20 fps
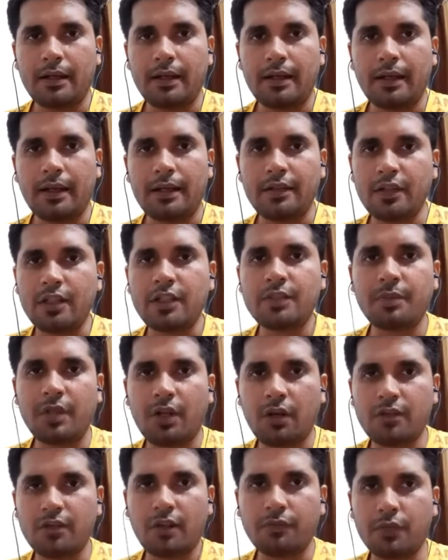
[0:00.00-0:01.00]
It is
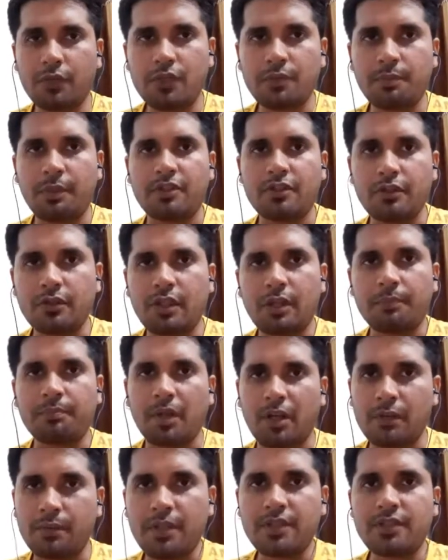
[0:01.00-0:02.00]
because of this particular
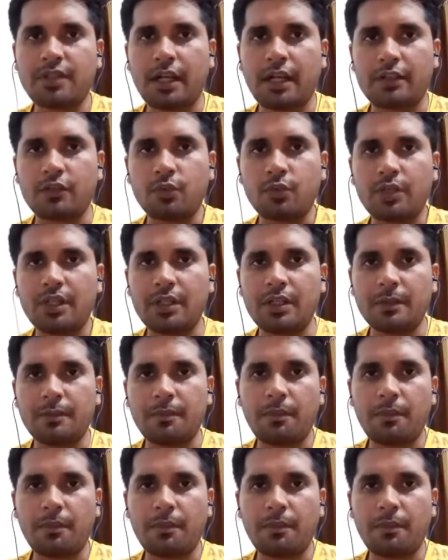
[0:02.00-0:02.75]
purpose that we